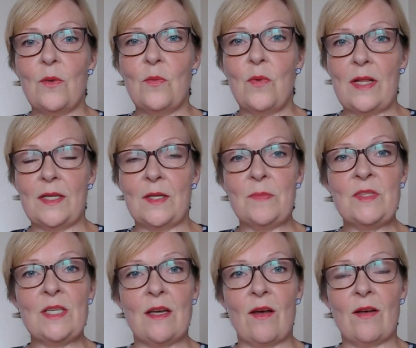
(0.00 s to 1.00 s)
Welcome
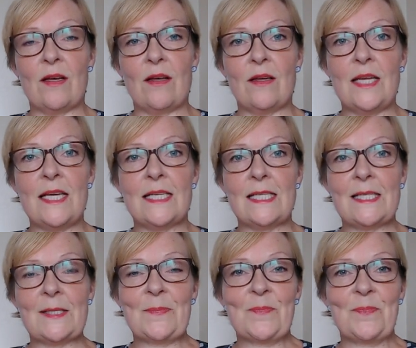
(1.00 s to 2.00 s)
to Gaga
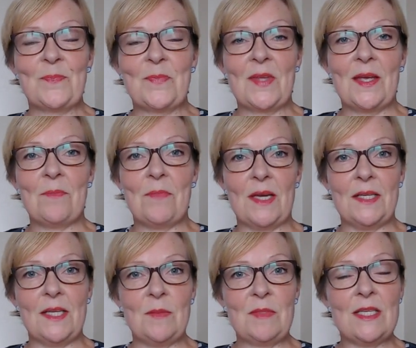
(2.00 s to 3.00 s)
Knits. My
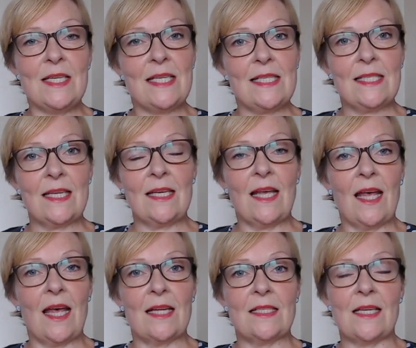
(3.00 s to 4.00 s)
name's Anita
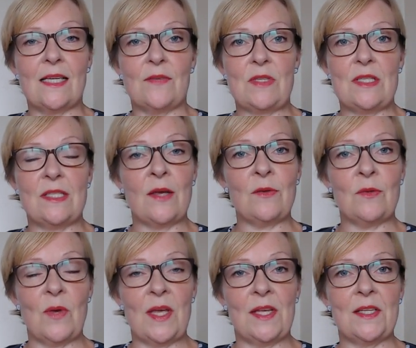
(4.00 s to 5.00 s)
and I live in South
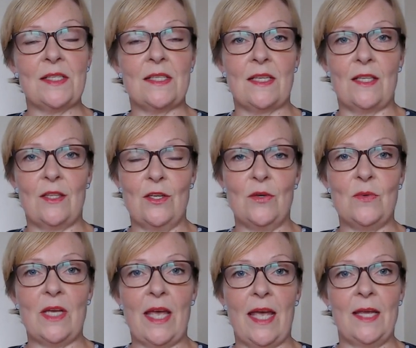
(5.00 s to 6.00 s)
Wales in the
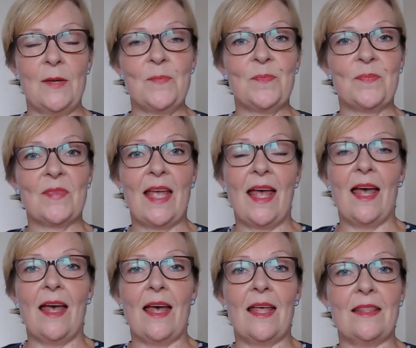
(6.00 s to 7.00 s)
UK,
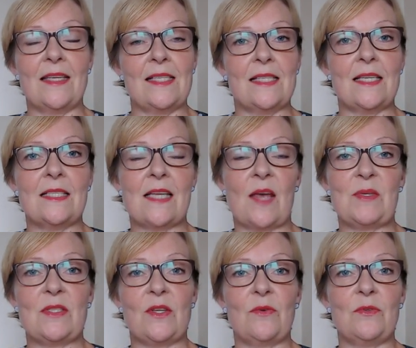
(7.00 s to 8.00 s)
and this is
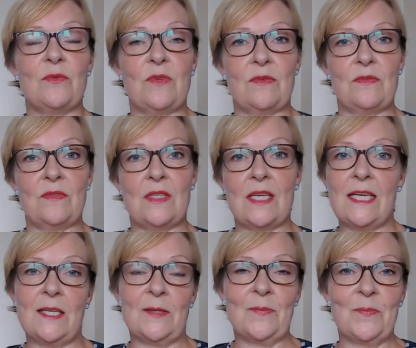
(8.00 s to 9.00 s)
episode
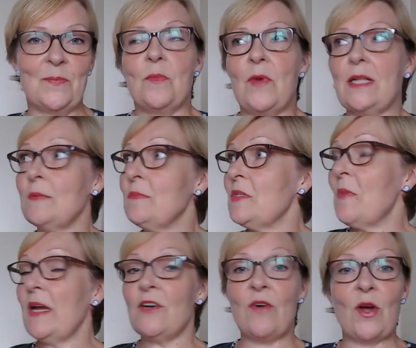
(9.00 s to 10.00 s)
15. Welcome to
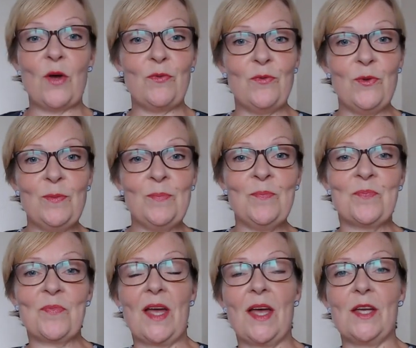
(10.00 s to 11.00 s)
my craft room.
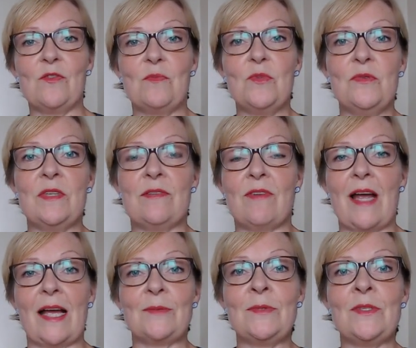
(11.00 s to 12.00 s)
I've moved it
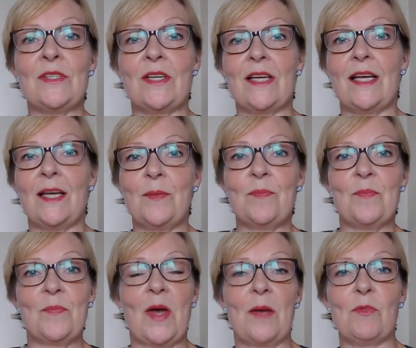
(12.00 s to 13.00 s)
round.
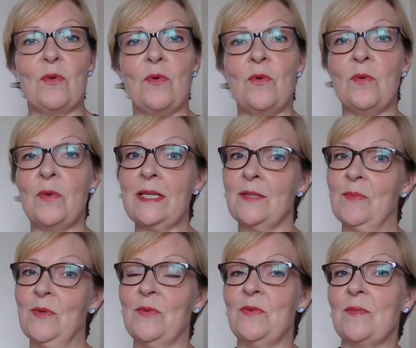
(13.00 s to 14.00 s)
I'm always
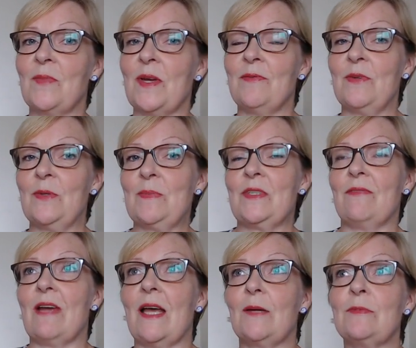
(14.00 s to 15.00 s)
moving my rooms
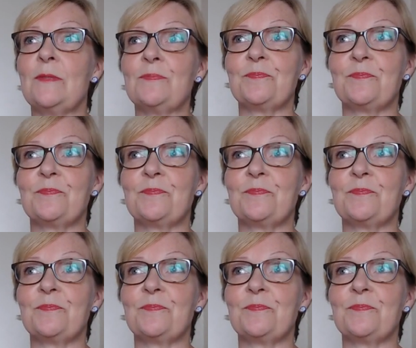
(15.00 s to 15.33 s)
around,